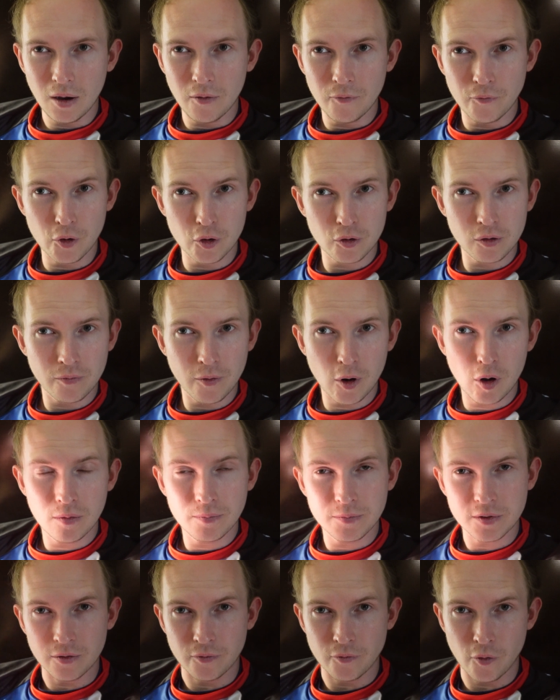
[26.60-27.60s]
First of all,
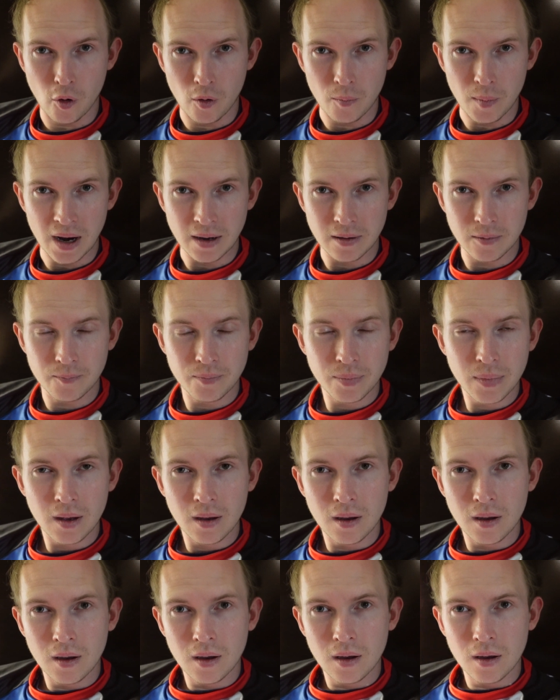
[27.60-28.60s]
the format.
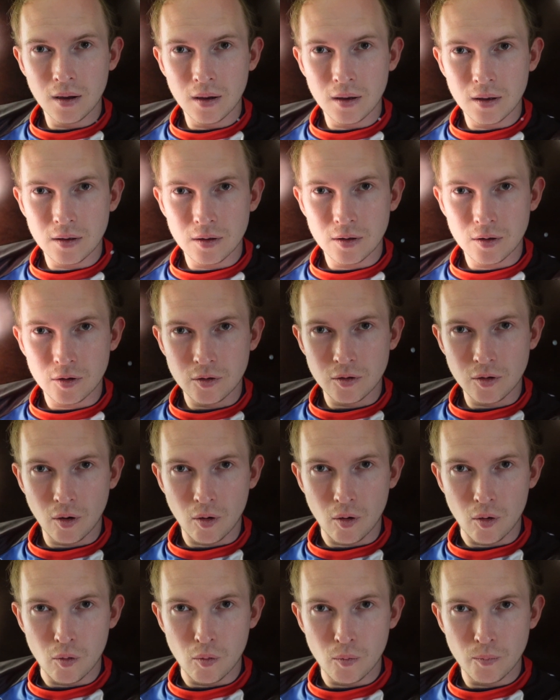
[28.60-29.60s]

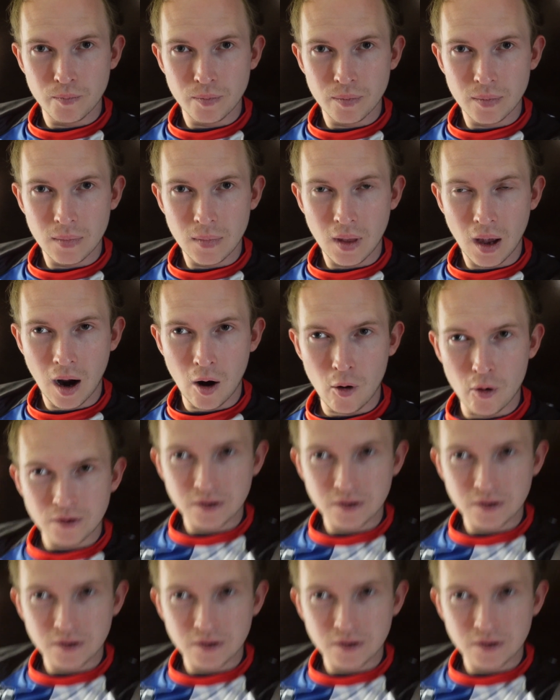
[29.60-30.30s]
So, our